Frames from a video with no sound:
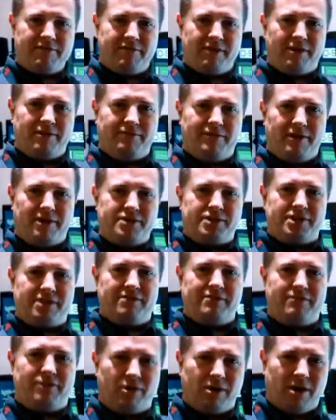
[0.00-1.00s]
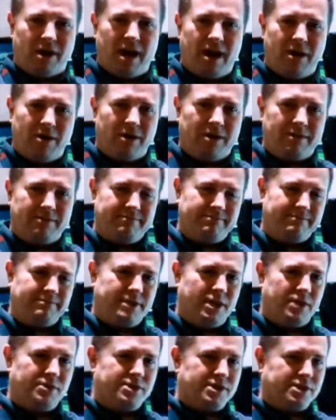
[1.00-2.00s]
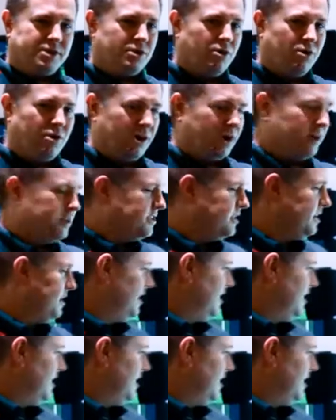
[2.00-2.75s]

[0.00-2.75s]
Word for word: phone function for our QSC cores,